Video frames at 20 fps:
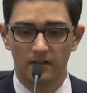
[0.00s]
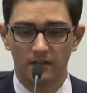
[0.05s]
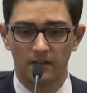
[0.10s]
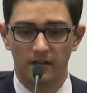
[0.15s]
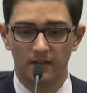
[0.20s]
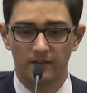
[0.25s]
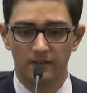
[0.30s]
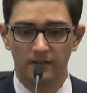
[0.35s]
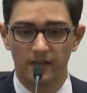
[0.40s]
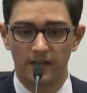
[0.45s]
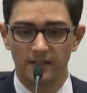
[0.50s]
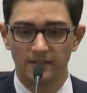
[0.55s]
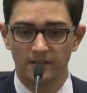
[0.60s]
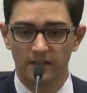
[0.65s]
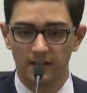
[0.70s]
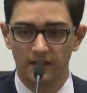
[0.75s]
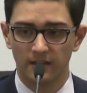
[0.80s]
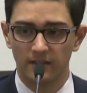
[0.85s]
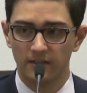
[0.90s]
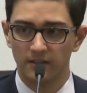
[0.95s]
at the last
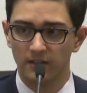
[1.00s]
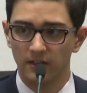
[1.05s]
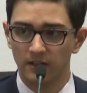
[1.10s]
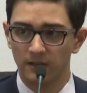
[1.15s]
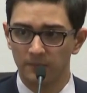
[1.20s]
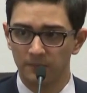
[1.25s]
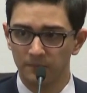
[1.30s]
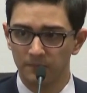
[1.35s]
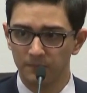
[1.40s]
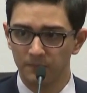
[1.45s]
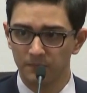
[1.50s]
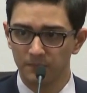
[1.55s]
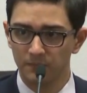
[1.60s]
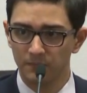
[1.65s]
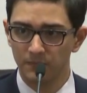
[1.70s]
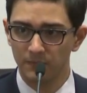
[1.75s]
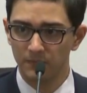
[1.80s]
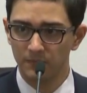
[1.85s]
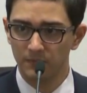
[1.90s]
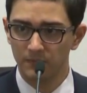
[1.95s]
second,
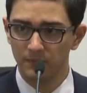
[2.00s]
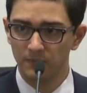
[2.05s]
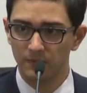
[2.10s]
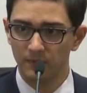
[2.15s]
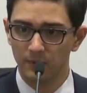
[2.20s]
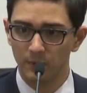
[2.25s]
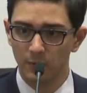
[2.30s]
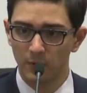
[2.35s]
the